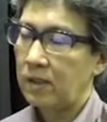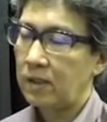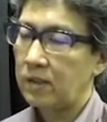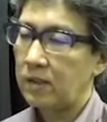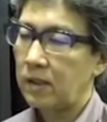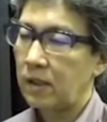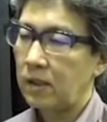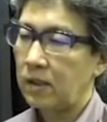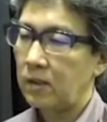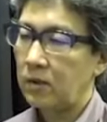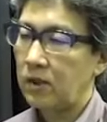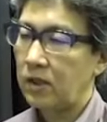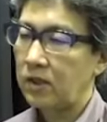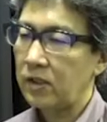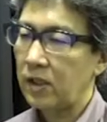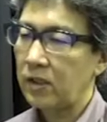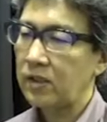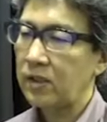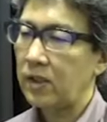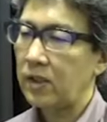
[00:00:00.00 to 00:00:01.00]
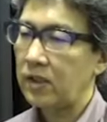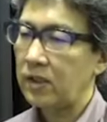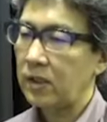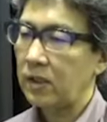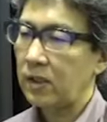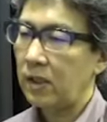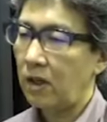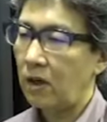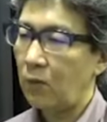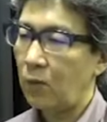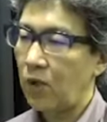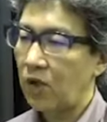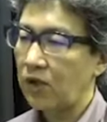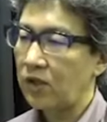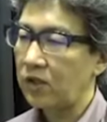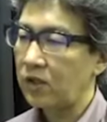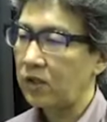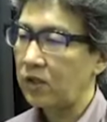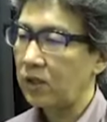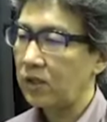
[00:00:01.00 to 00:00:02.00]
So in that sense, our work
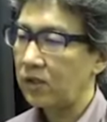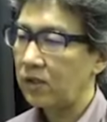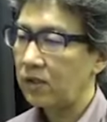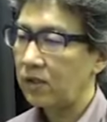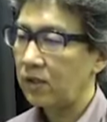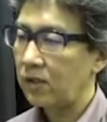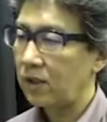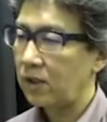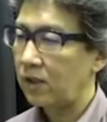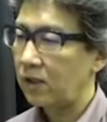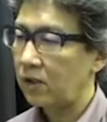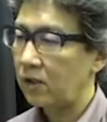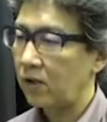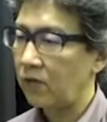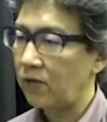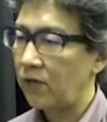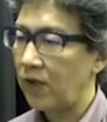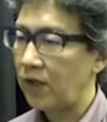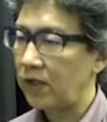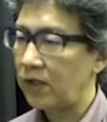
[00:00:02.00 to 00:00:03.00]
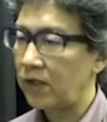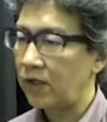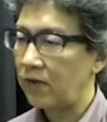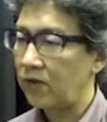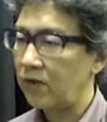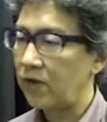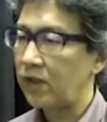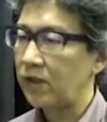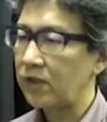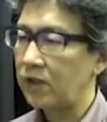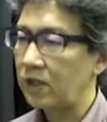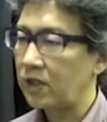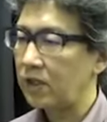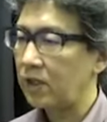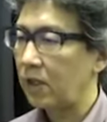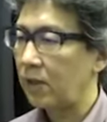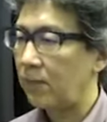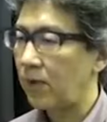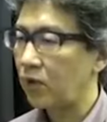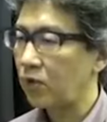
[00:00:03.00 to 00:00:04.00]
is very different.
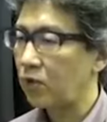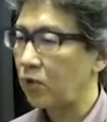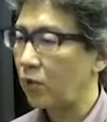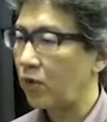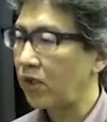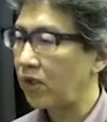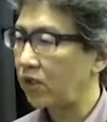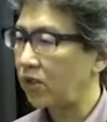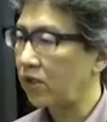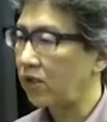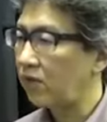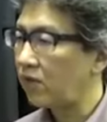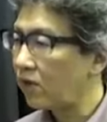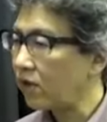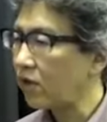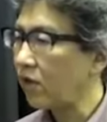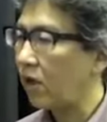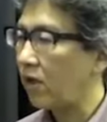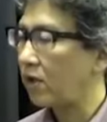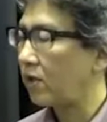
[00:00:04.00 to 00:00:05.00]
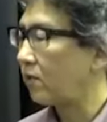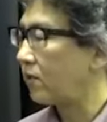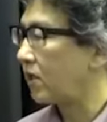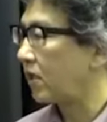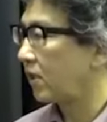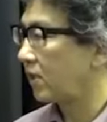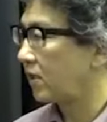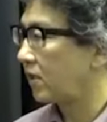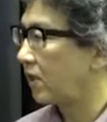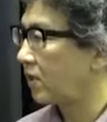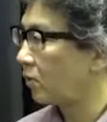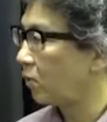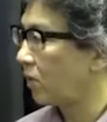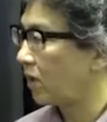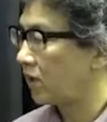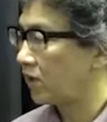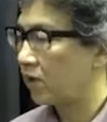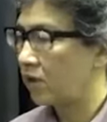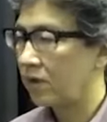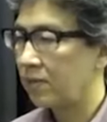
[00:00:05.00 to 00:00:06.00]
This is about doing different kind of things at
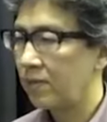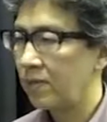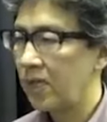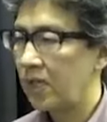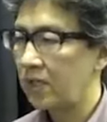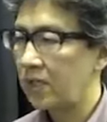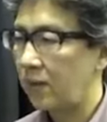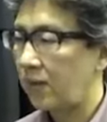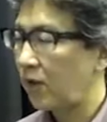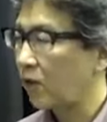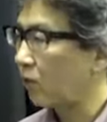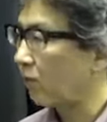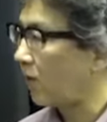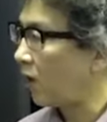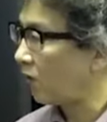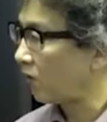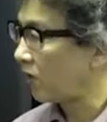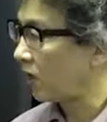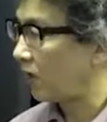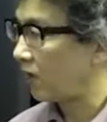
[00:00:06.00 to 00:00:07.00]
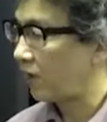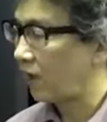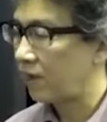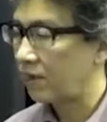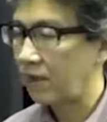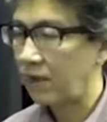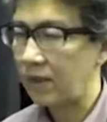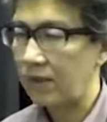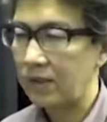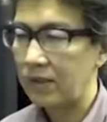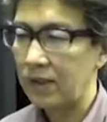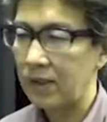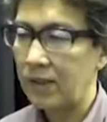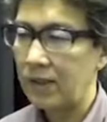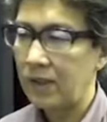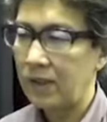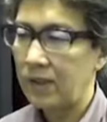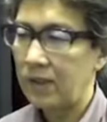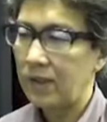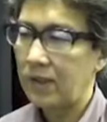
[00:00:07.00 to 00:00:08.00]
once. It's about multitasking.
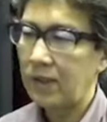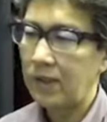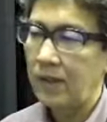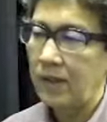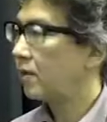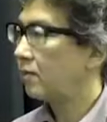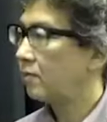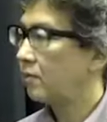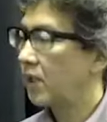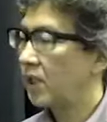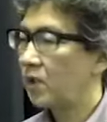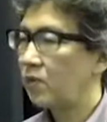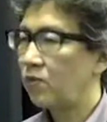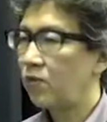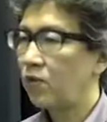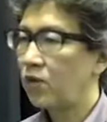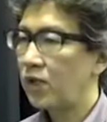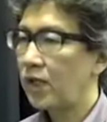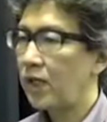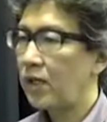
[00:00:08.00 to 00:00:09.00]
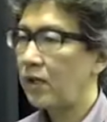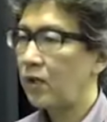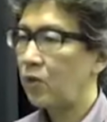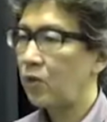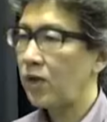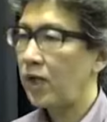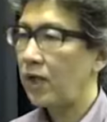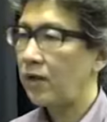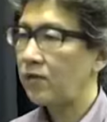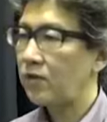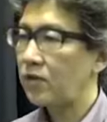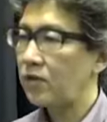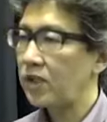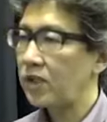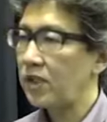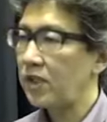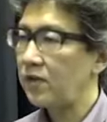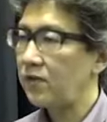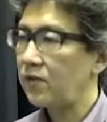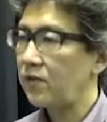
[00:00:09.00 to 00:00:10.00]
But for now, we have to
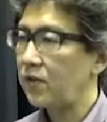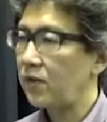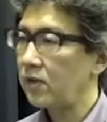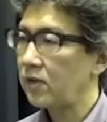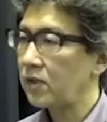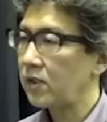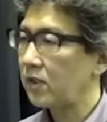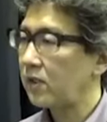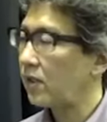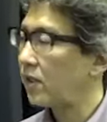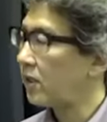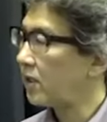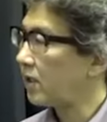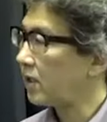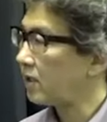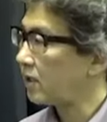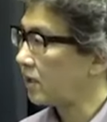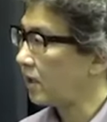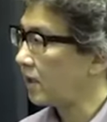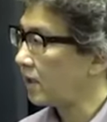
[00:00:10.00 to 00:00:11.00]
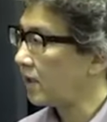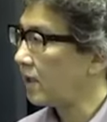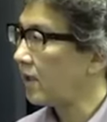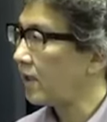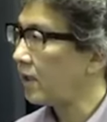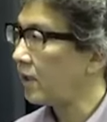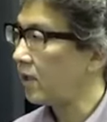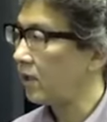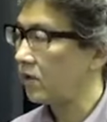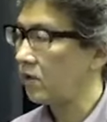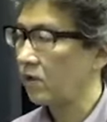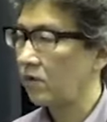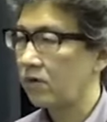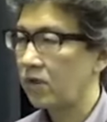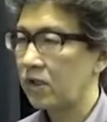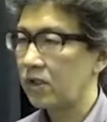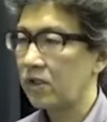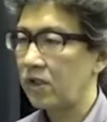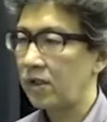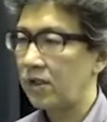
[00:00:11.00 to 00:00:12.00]
seek further the details
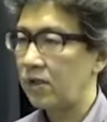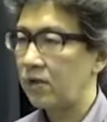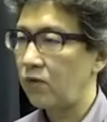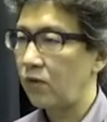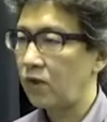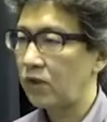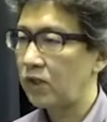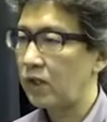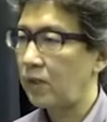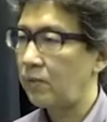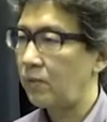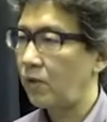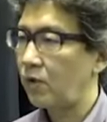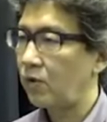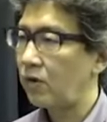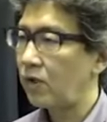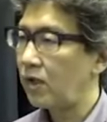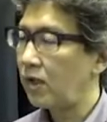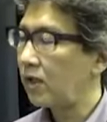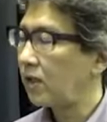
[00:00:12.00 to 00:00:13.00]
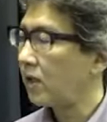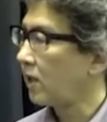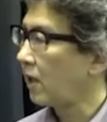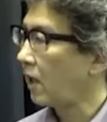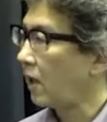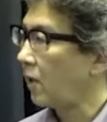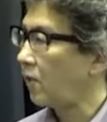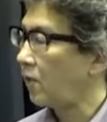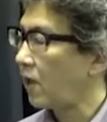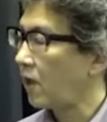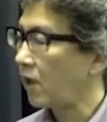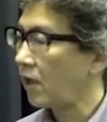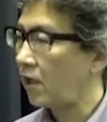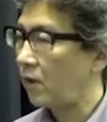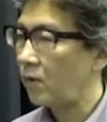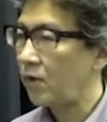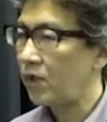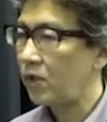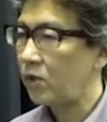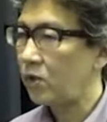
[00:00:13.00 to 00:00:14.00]
of the study. For example,
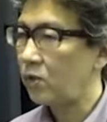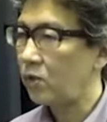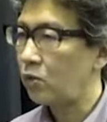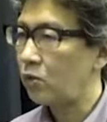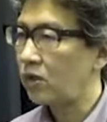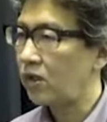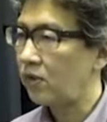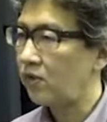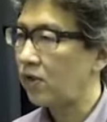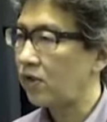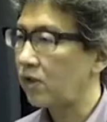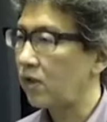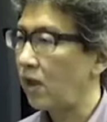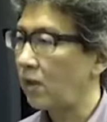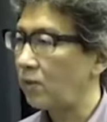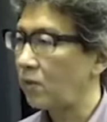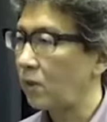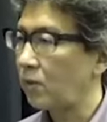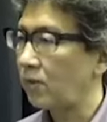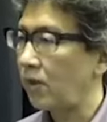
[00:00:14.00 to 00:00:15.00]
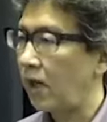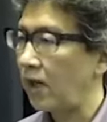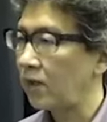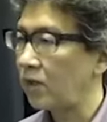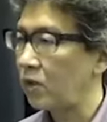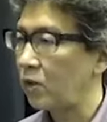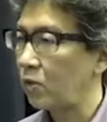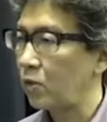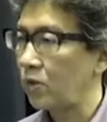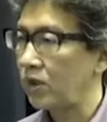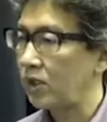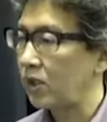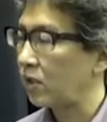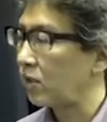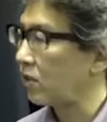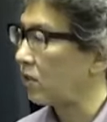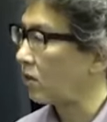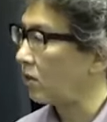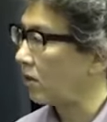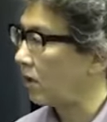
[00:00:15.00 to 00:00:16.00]
can we do different types of action with
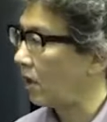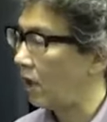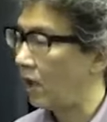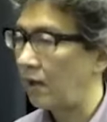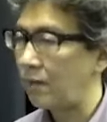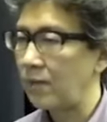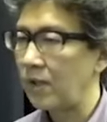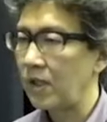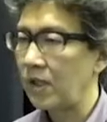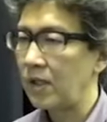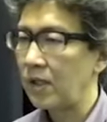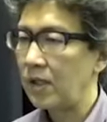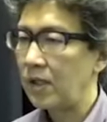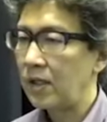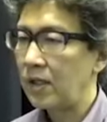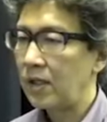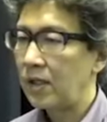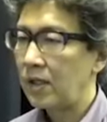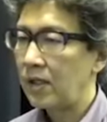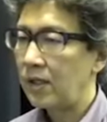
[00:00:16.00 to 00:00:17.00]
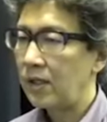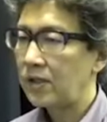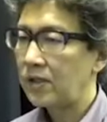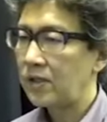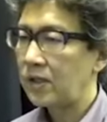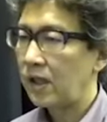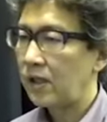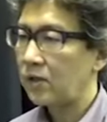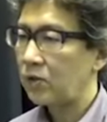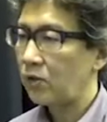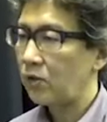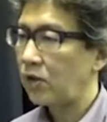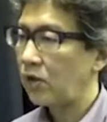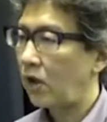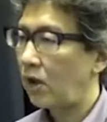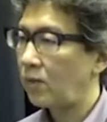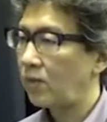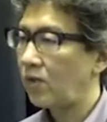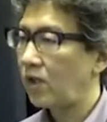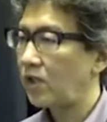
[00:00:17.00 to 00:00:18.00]
a third arm? Is the Android
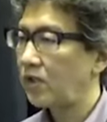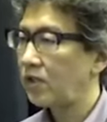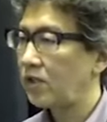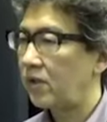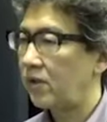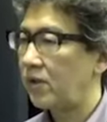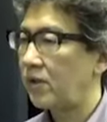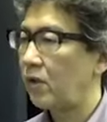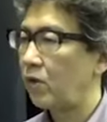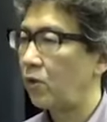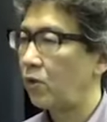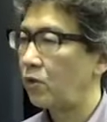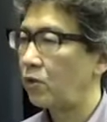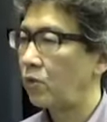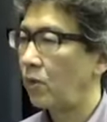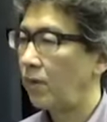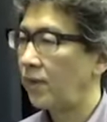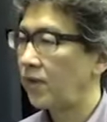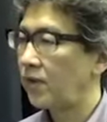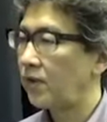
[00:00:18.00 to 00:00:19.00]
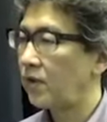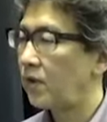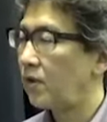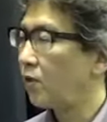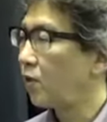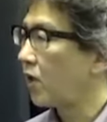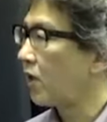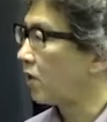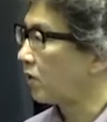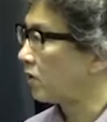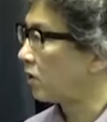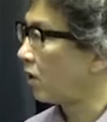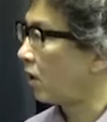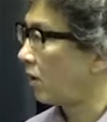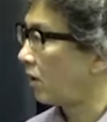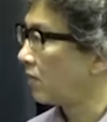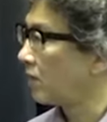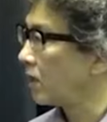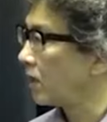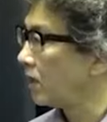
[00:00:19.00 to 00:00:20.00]
arm necessary, or robot-looking
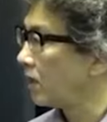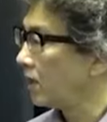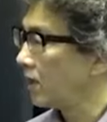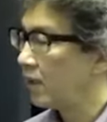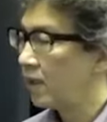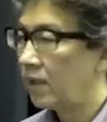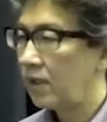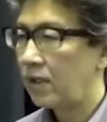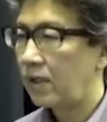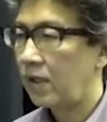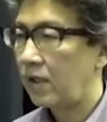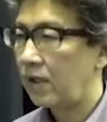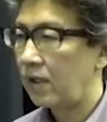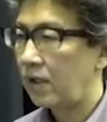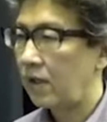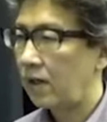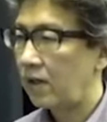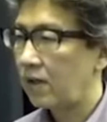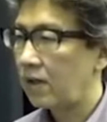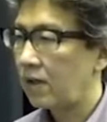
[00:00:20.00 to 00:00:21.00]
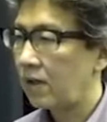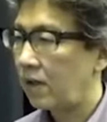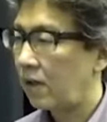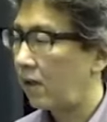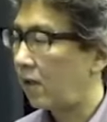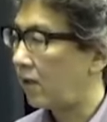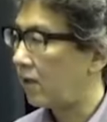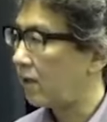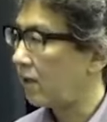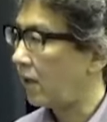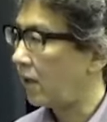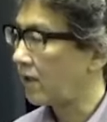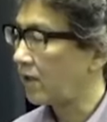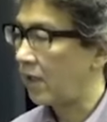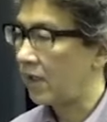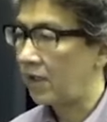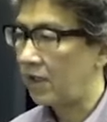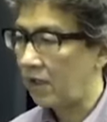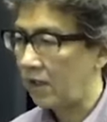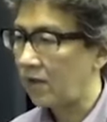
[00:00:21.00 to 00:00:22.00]
arms? Are
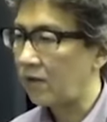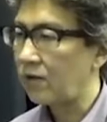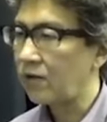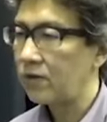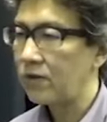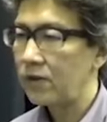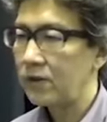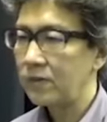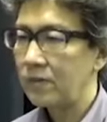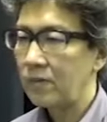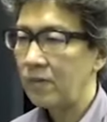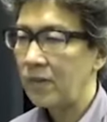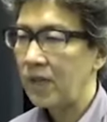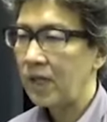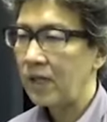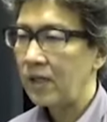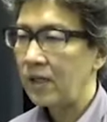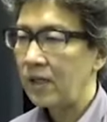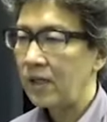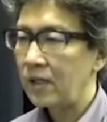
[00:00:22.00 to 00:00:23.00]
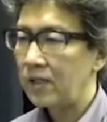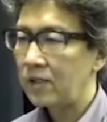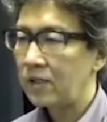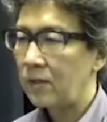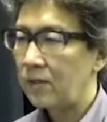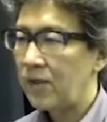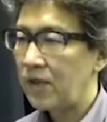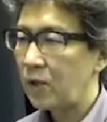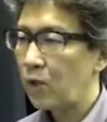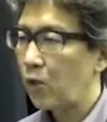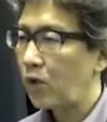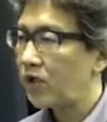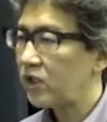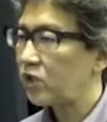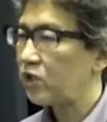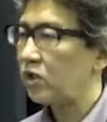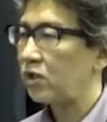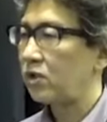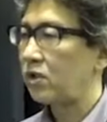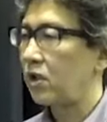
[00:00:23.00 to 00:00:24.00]
they enough? There are many
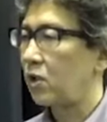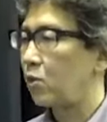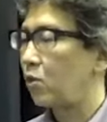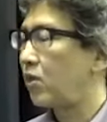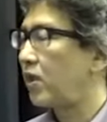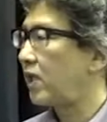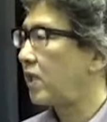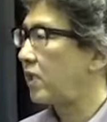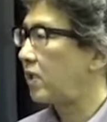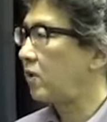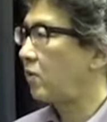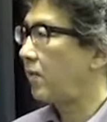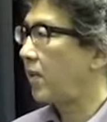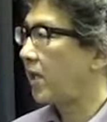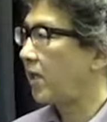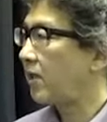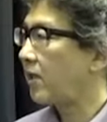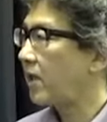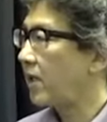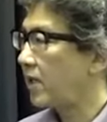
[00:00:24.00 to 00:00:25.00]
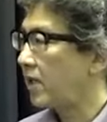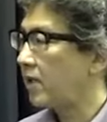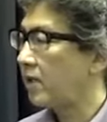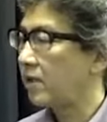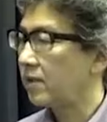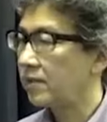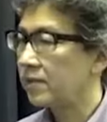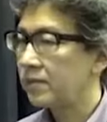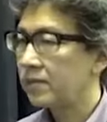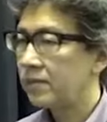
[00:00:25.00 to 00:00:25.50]
questions that we need to make clear.